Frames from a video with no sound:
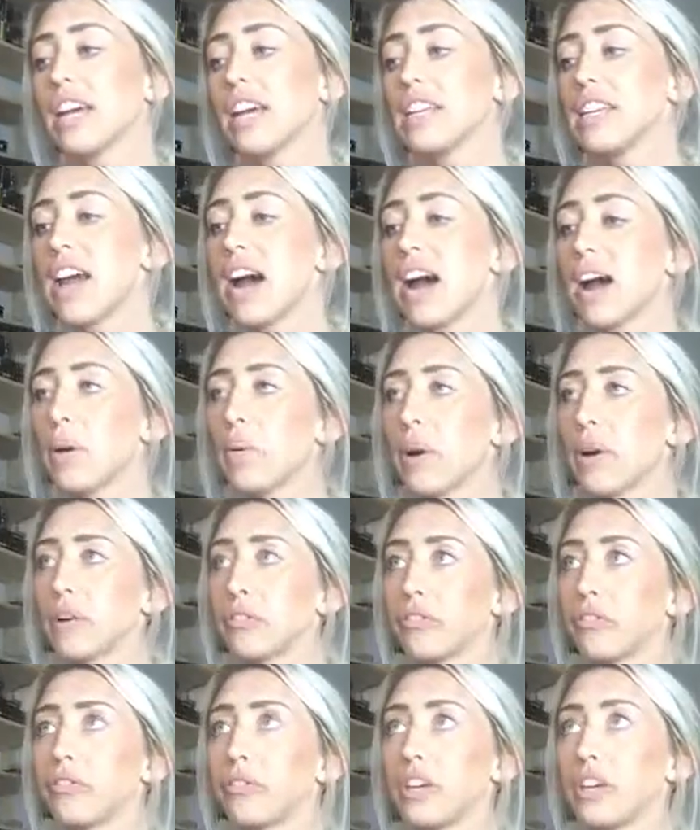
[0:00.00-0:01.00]
yeah, I want to
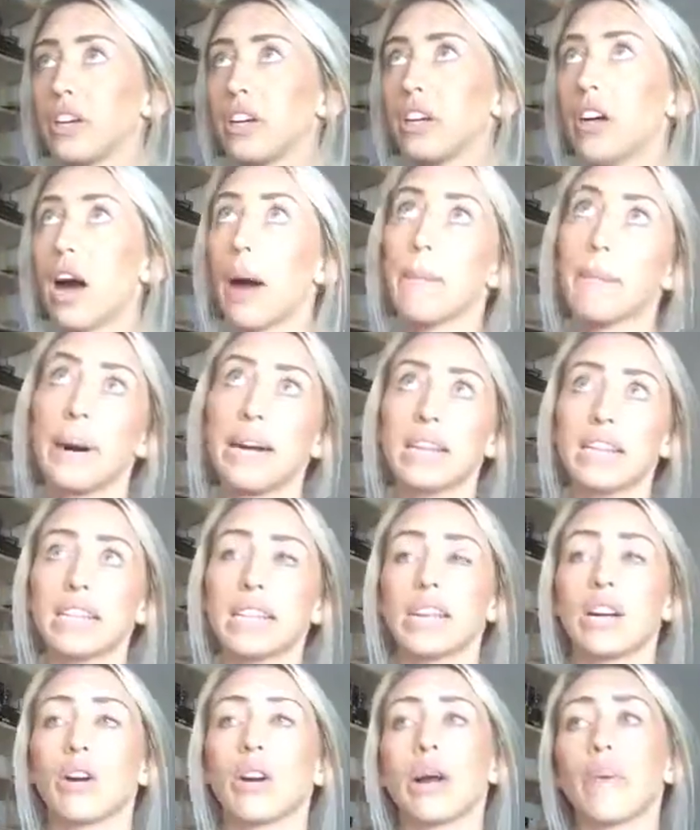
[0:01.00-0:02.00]
feel
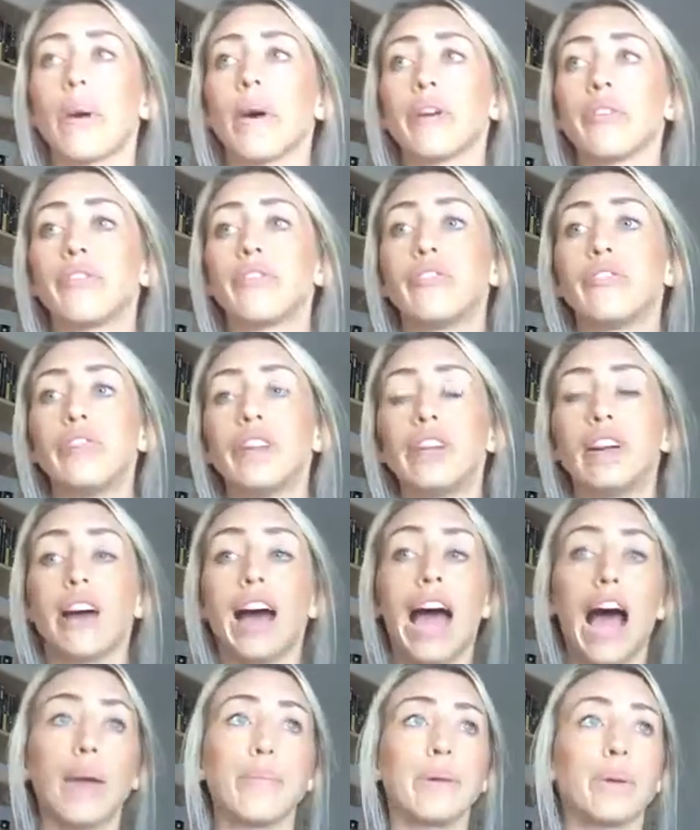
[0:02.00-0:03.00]
abundant, or I want to feel
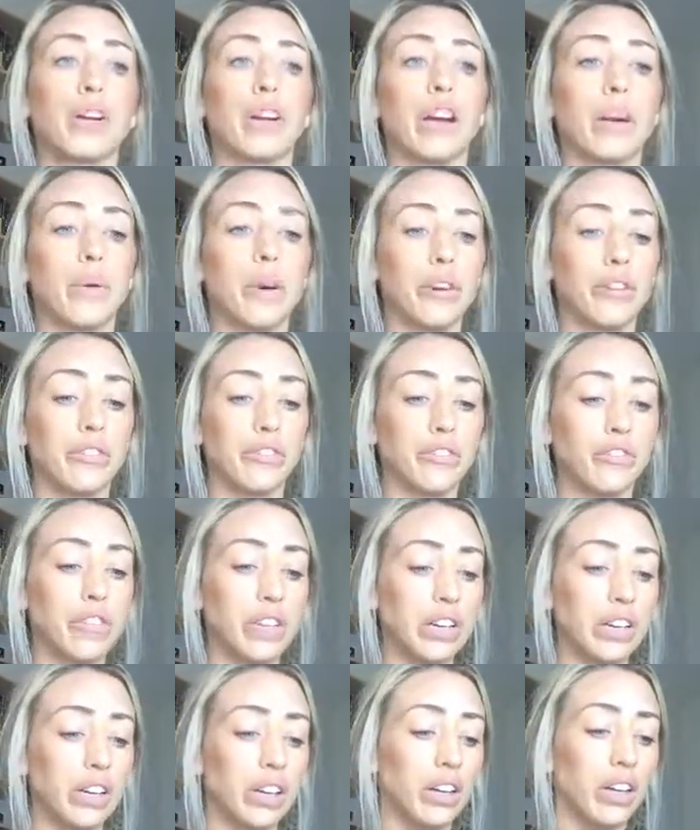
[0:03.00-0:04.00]
happy, or I want to
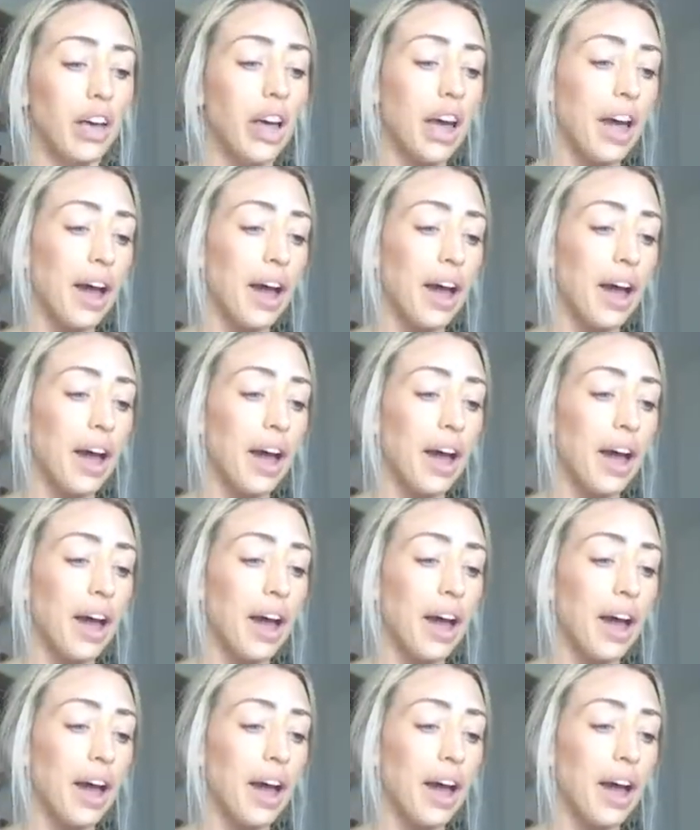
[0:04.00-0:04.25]
feel